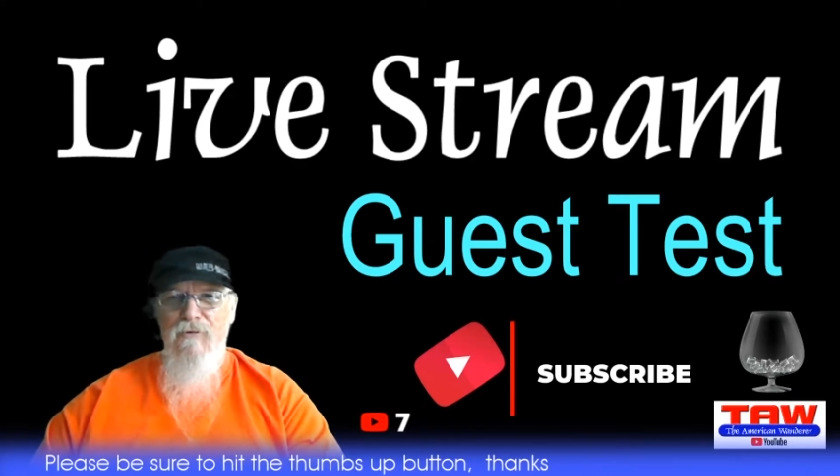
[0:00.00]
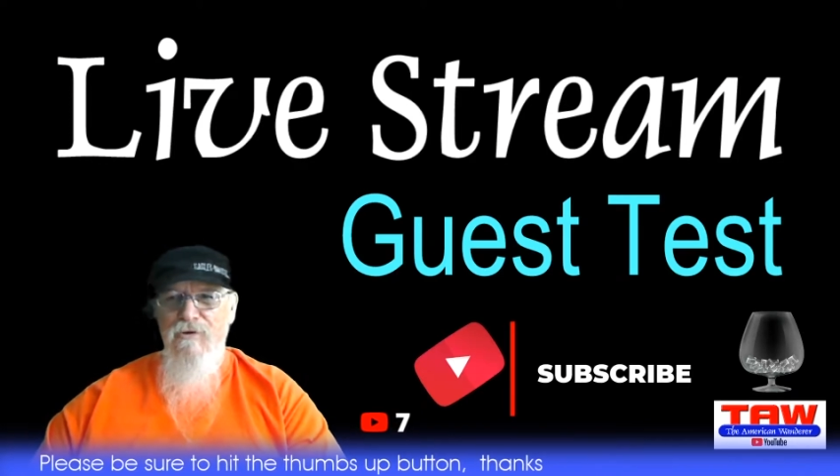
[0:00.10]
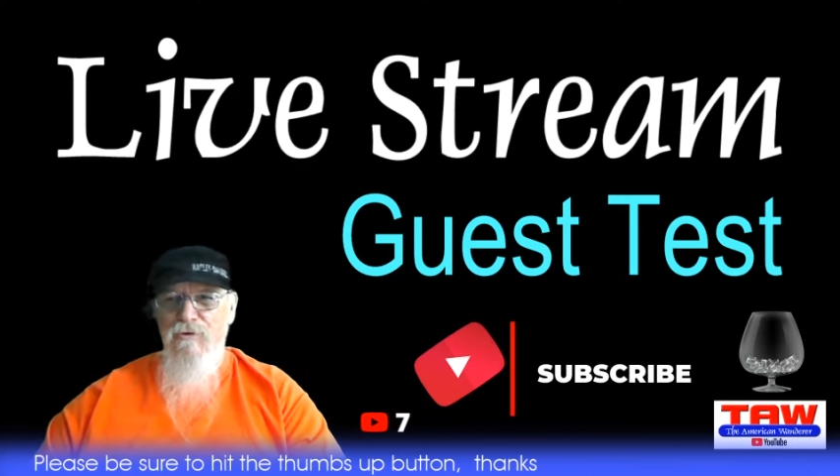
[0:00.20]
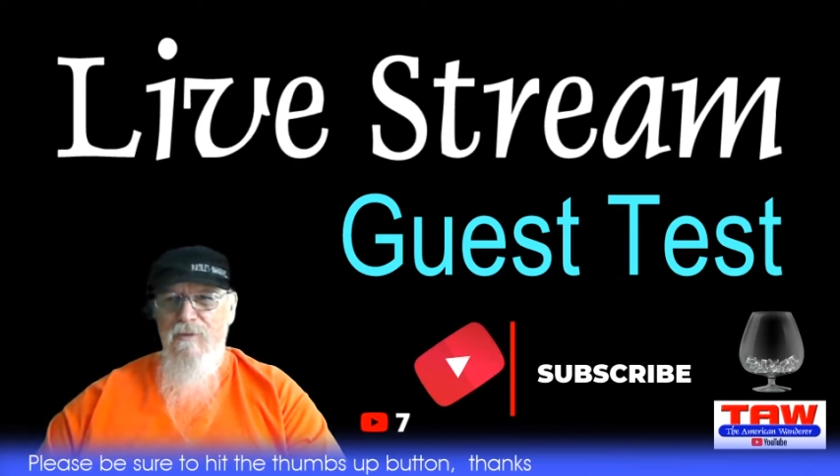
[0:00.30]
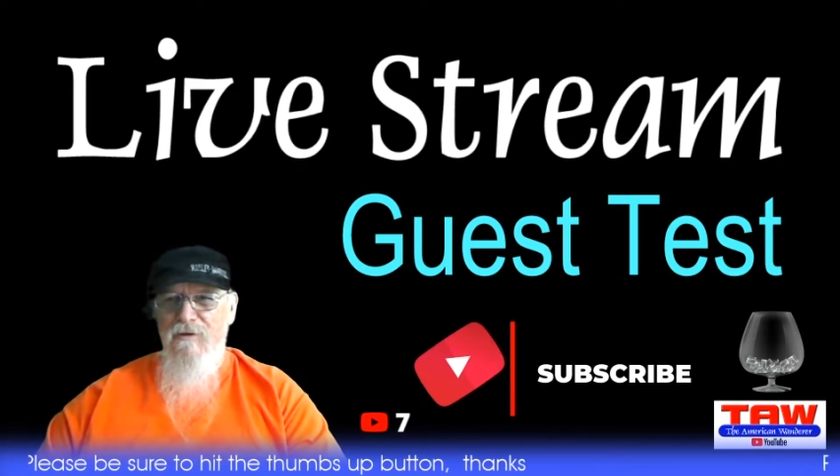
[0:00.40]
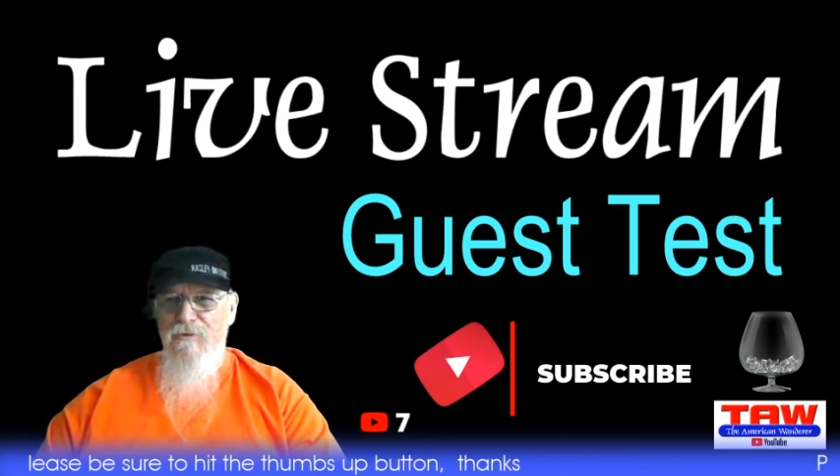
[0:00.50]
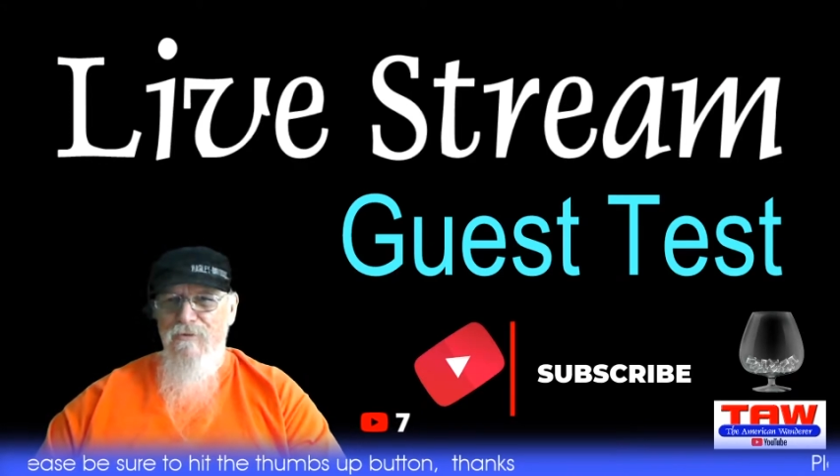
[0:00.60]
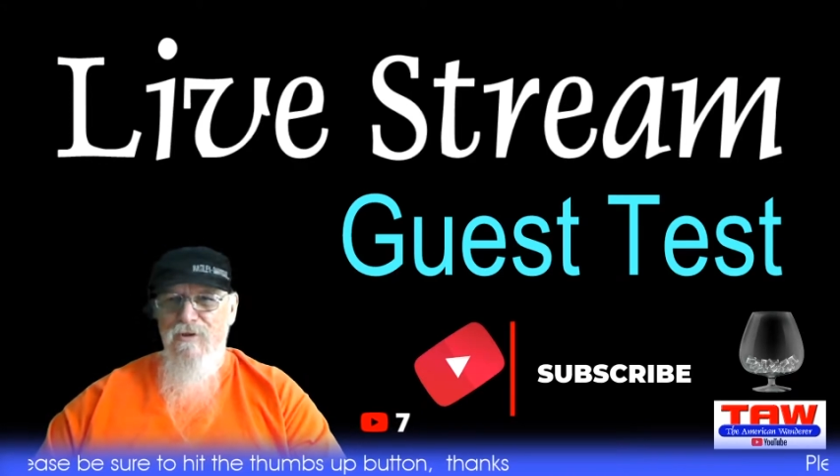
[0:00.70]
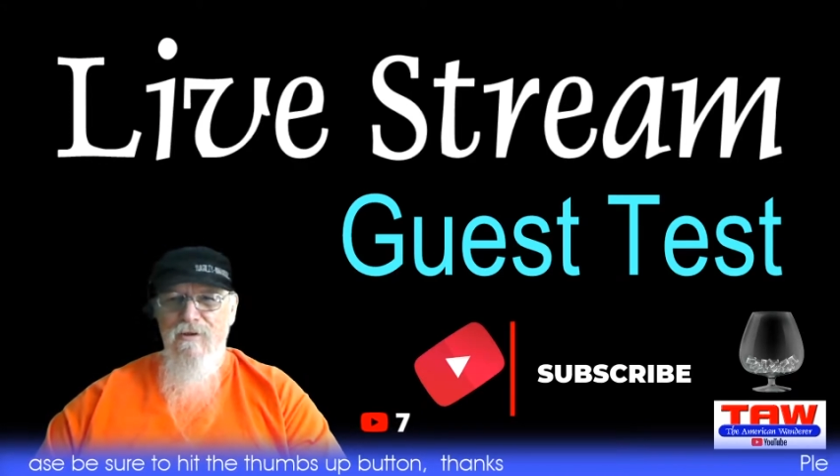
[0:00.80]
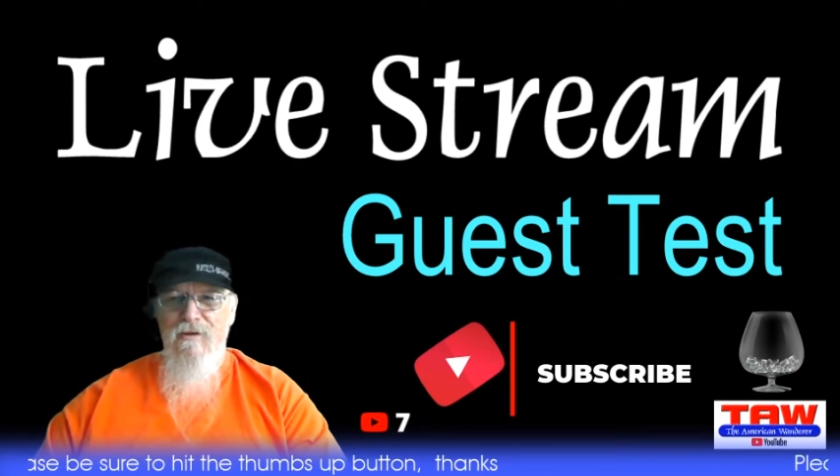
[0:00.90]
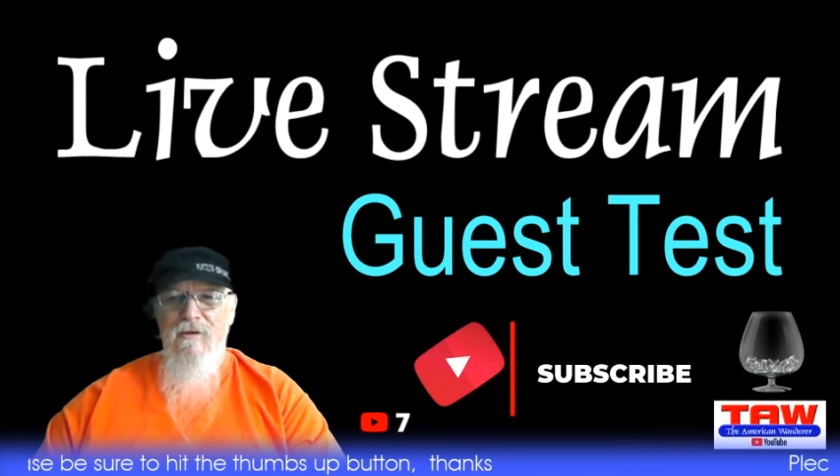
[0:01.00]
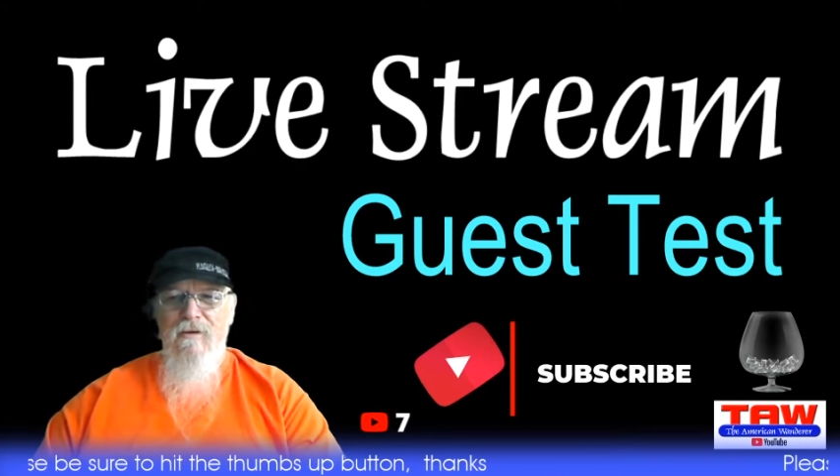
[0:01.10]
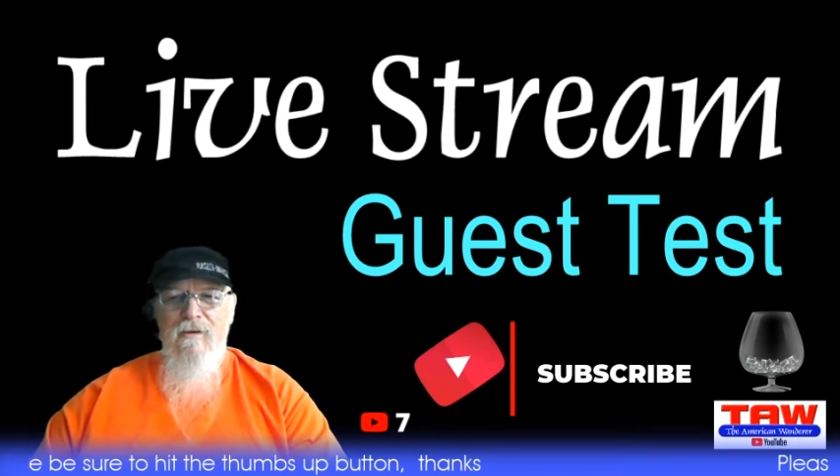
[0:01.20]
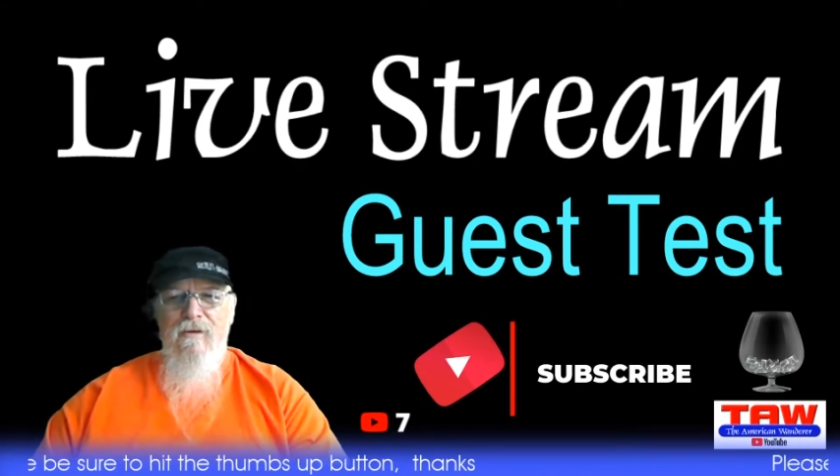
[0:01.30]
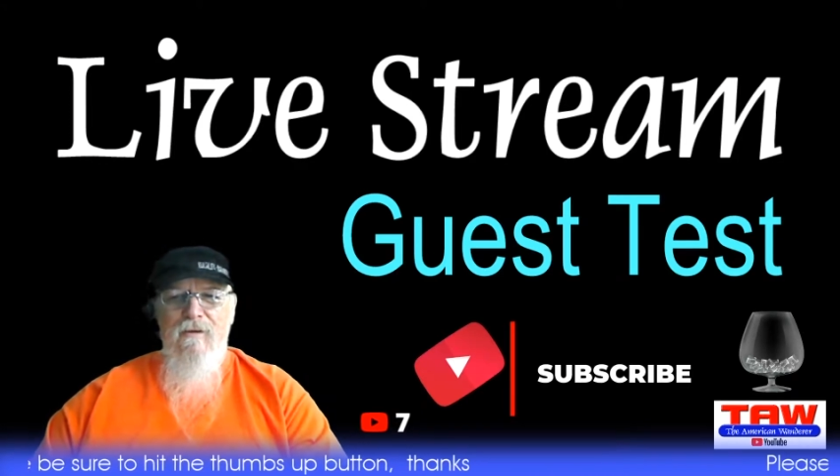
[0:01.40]
redo my notes
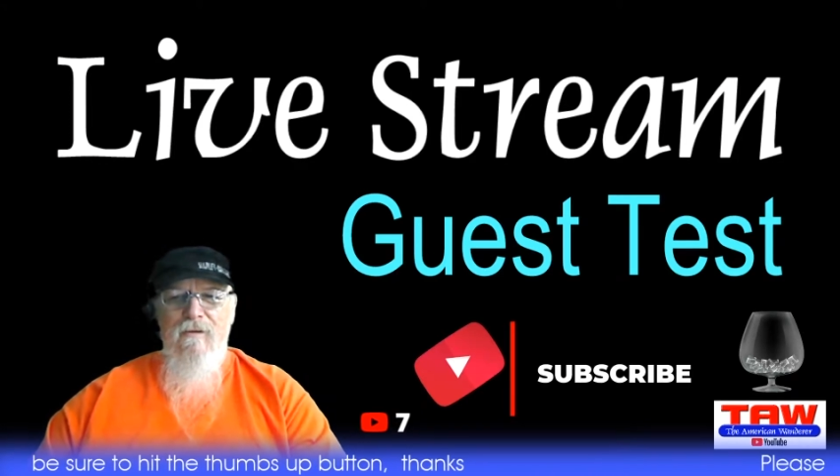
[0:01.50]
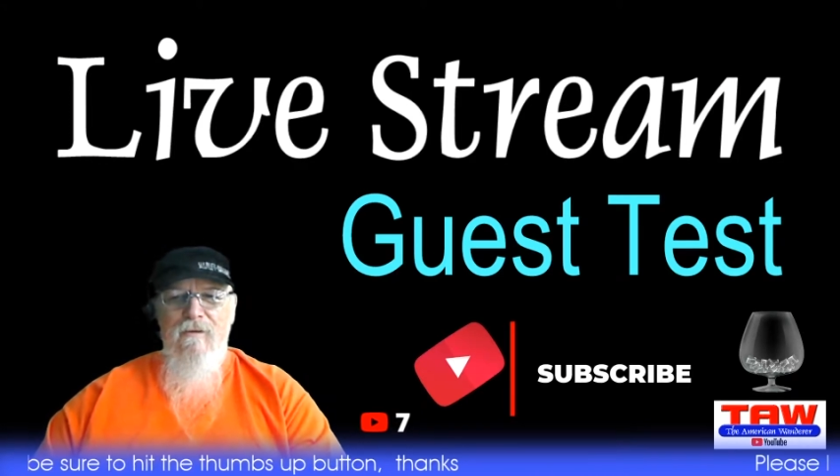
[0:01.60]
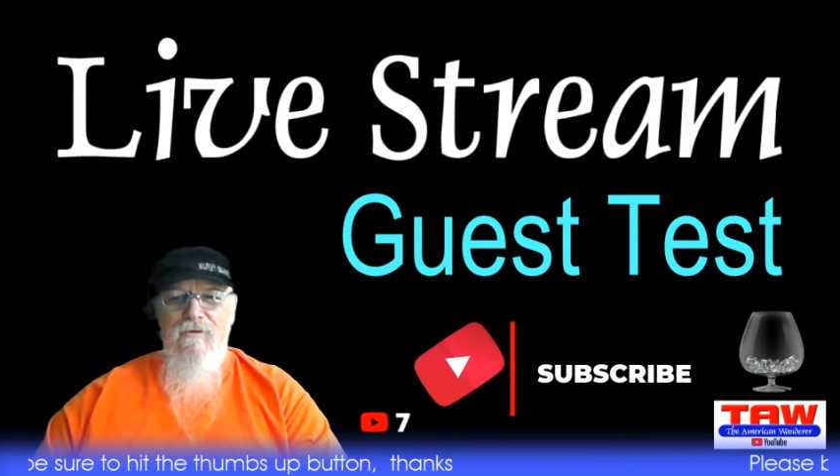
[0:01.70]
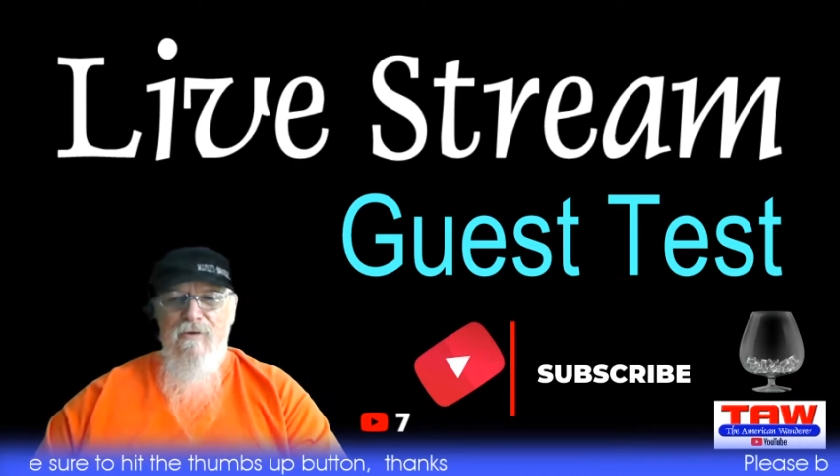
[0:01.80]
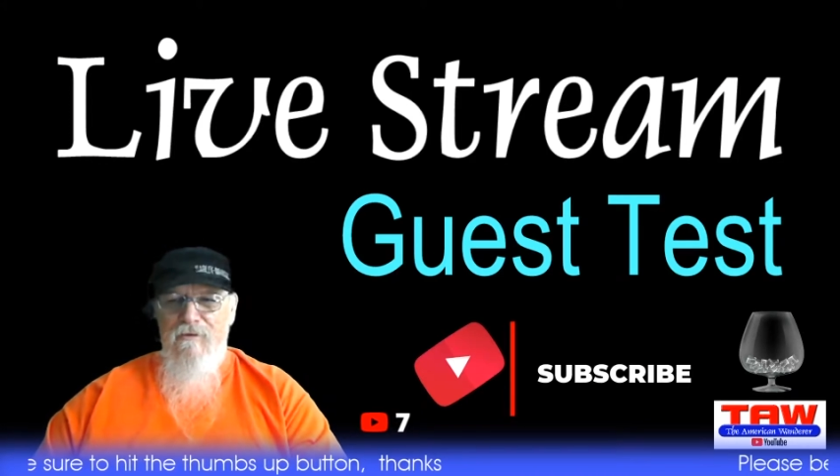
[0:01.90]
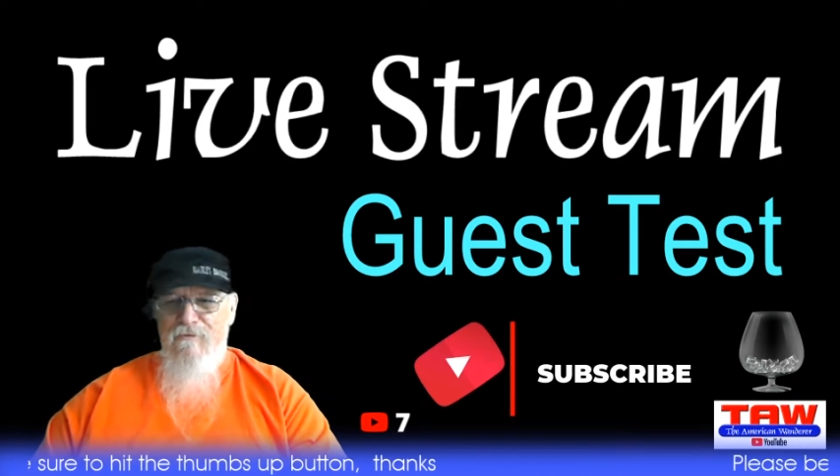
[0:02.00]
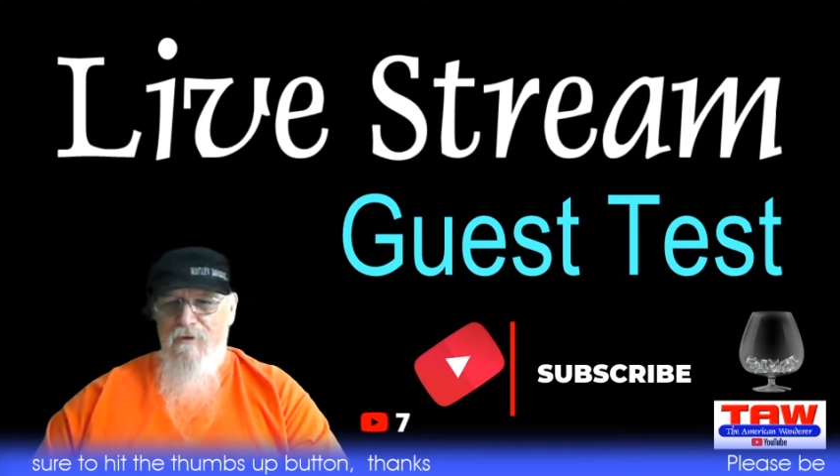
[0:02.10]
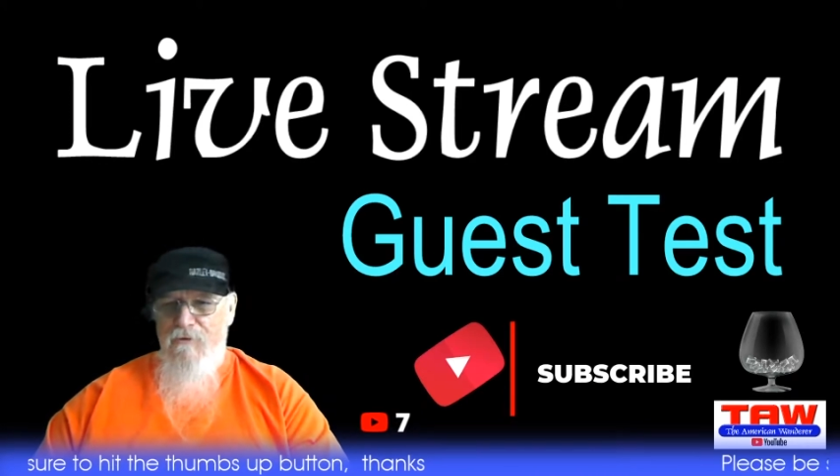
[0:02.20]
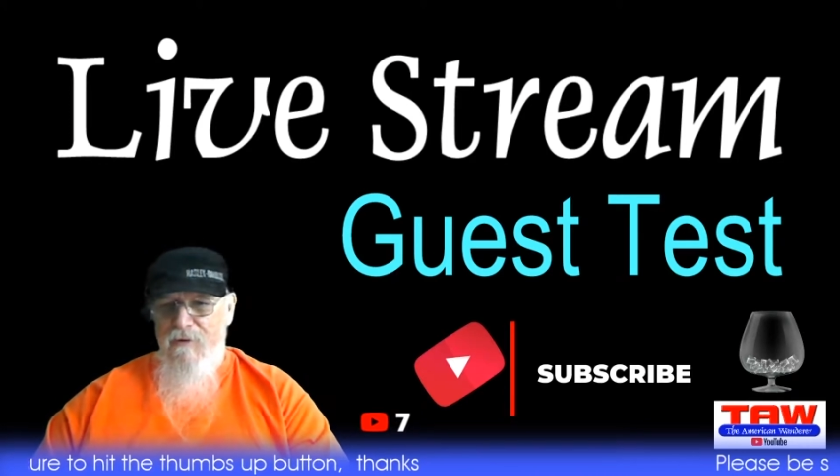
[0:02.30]
and try to figure